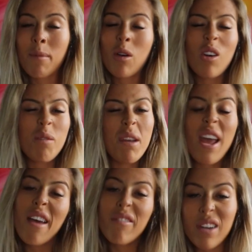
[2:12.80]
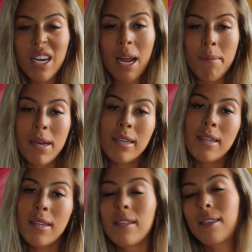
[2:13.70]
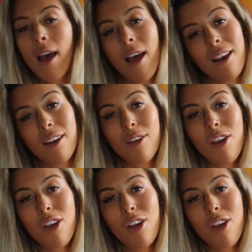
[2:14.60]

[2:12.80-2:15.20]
calling me every name under the sun.